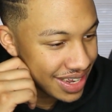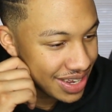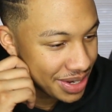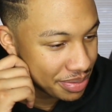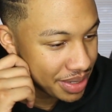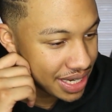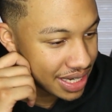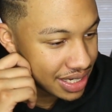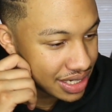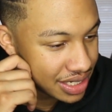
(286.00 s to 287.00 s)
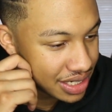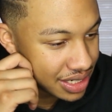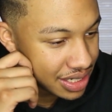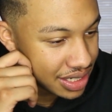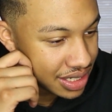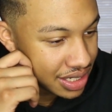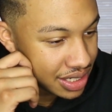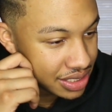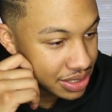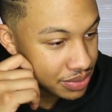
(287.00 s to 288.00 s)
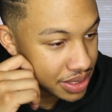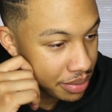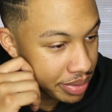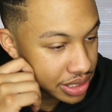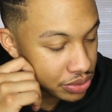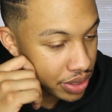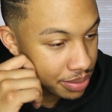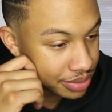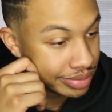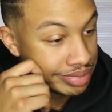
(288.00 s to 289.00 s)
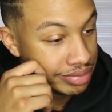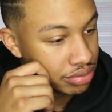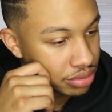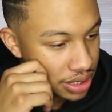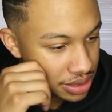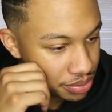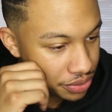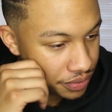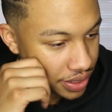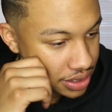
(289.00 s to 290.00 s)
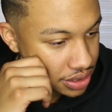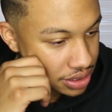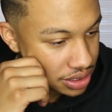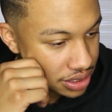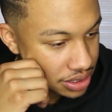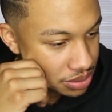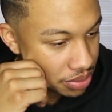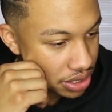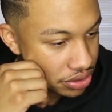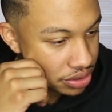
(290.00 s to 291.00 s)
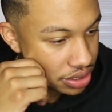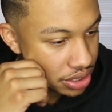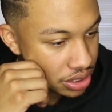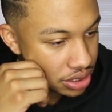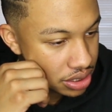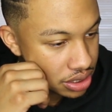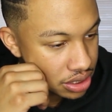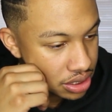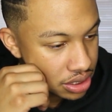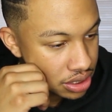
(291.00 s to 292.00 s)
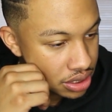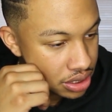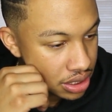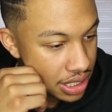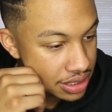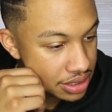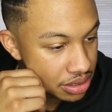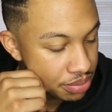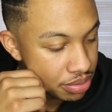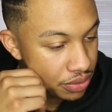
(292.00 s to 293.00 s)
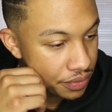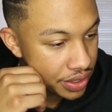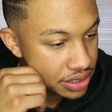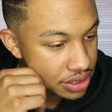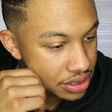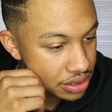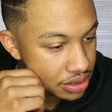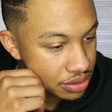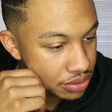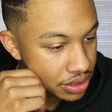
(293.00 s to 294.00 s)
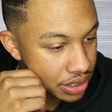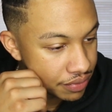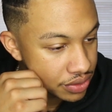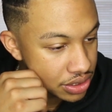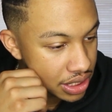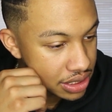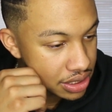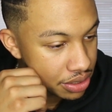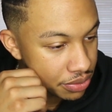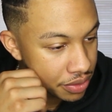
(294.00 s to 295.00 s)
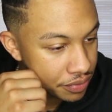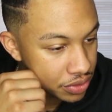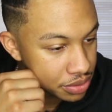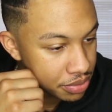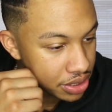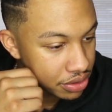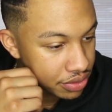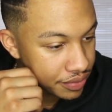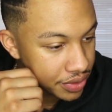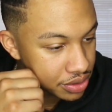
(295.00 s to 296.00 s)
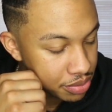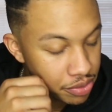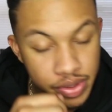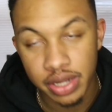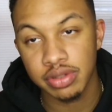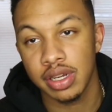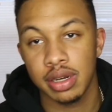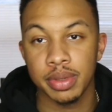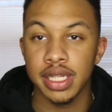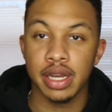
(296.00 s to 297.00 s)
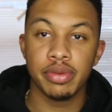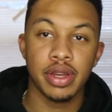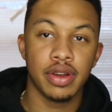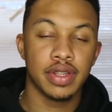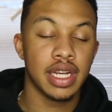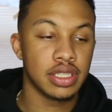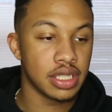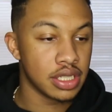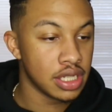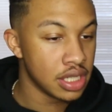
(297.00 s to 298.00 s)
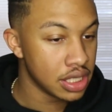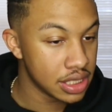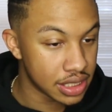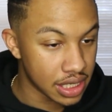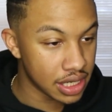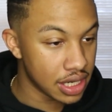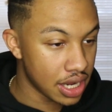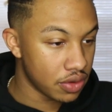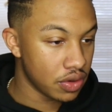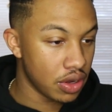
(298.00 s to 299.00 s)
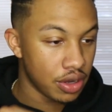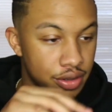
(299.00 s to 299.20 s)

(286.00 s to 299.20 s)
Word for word: Oh, man. Someone said best rapper. That's Blueface. He's better than, I can see Blueface giving Jay-Z a run for his money on the verse, but we ain't gonna talk about that. We off that shit. This is In-N-Out.